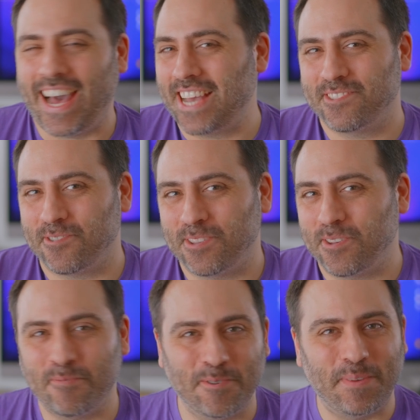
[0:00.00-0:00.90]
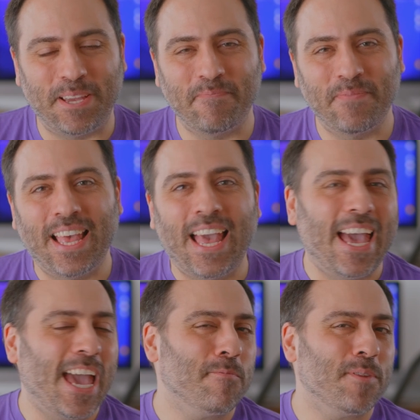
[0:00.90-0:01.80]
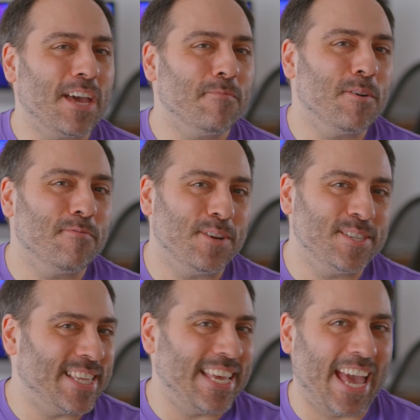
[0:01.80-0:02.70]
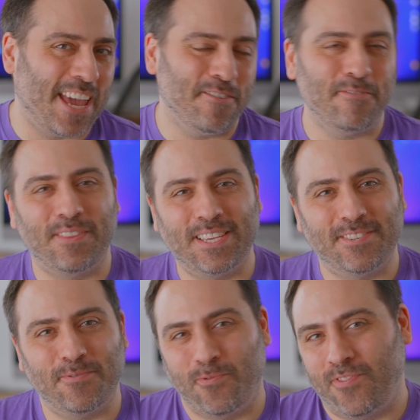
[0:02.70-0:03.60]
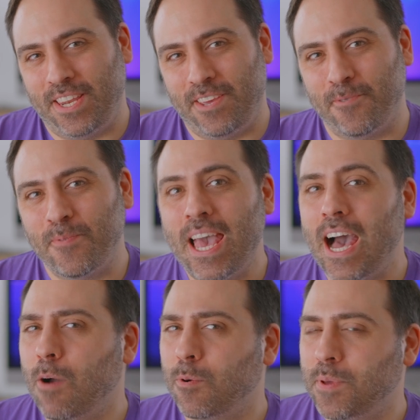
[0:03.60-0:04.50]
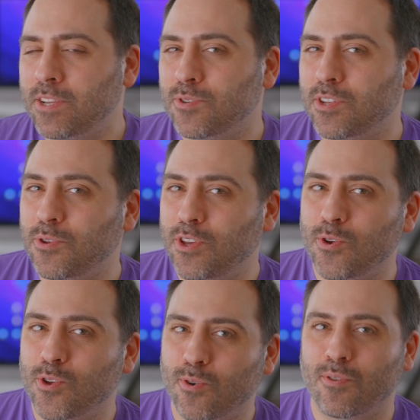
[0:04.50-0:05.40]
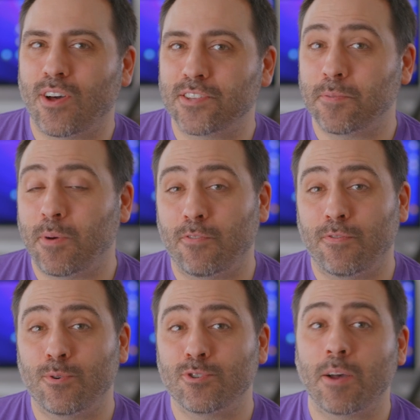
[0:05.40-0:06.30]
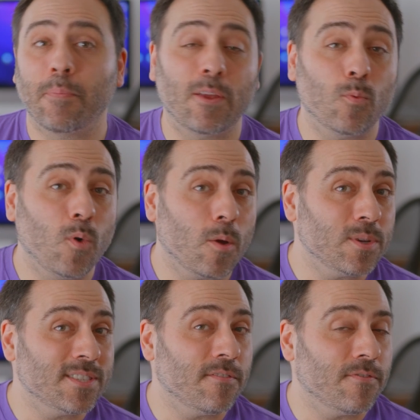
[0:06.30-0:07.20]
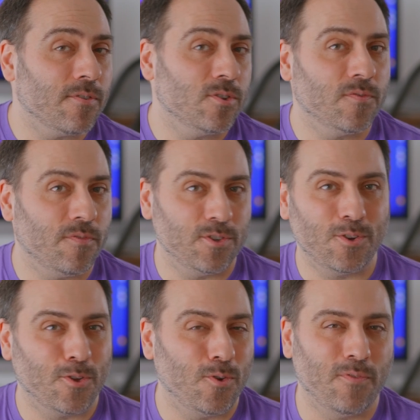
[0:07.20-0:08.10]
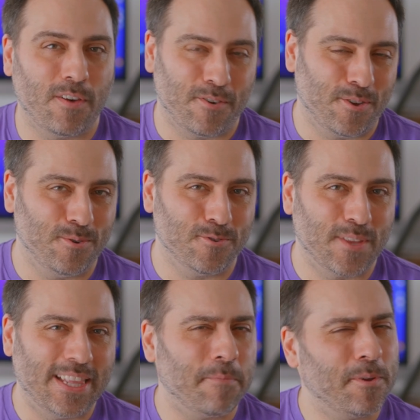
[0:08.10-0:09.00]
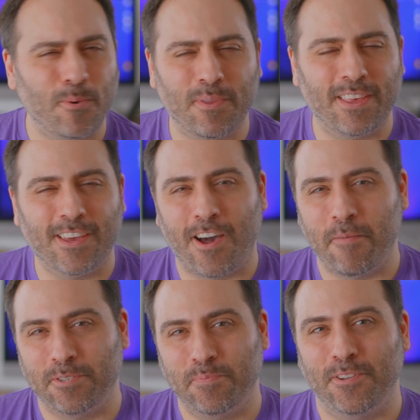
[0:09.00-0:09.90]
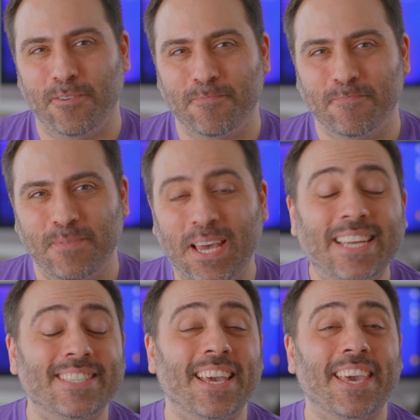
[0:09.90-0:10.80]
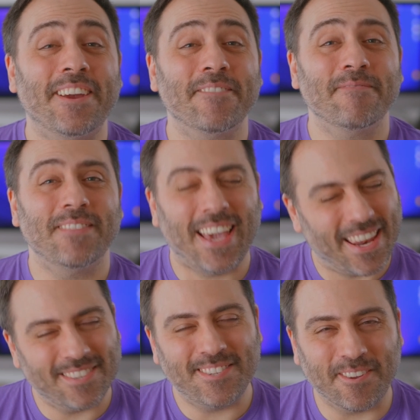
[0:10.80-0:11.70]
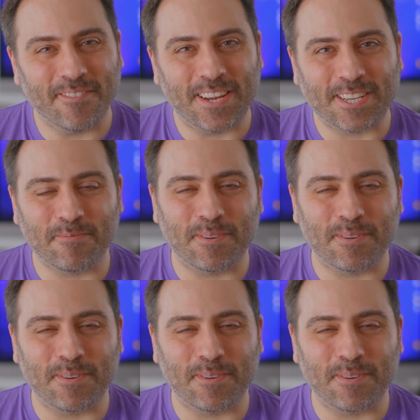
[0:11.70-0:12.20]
I certainly would be. And with that, we've reached the end of this video. I would be interested to hear your thoughts about Photoshop and what was the first version you've ever used. Let me know in the comments below. Take care, and I'll see you on the next